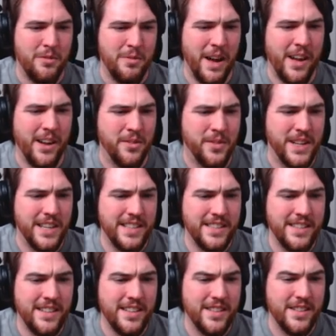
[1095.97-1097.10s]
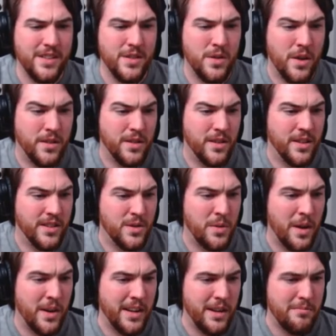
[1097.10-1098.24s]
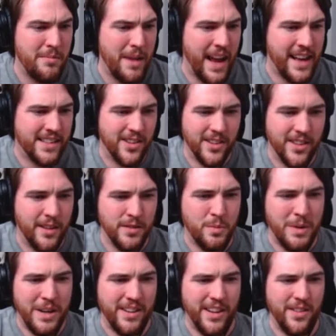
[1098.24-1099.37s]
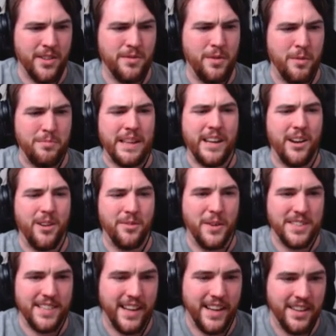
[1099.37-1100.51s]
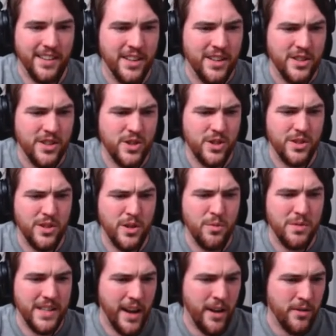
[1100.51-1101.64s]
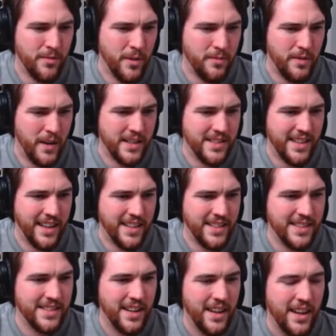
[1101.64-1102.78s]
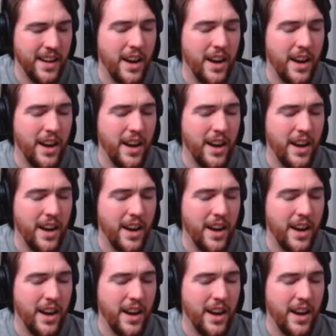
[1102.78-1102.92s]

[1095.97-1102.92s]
Well, if it isn't the drunken master. That was weird. He looked familiar for a second. Shh, don't yell for fuck's sakes.